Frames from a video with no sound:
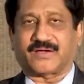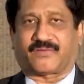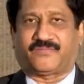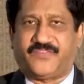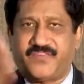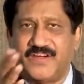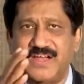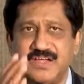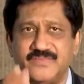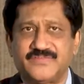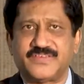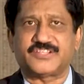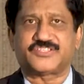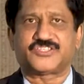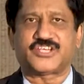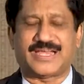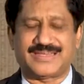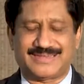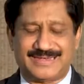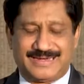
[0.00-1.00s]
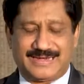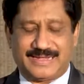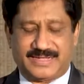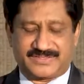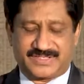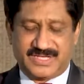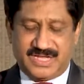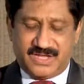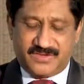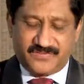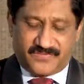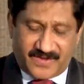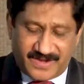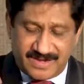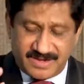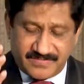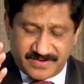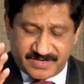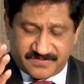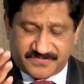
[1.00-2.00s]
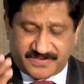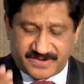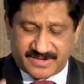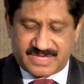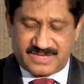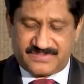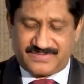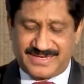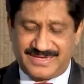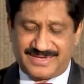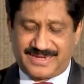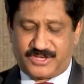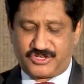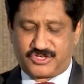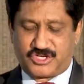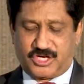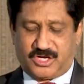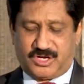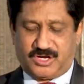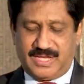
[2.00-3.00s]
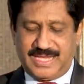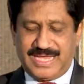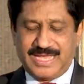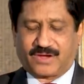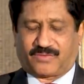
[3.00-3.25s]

filled with gentleness, filled with forgiving nature,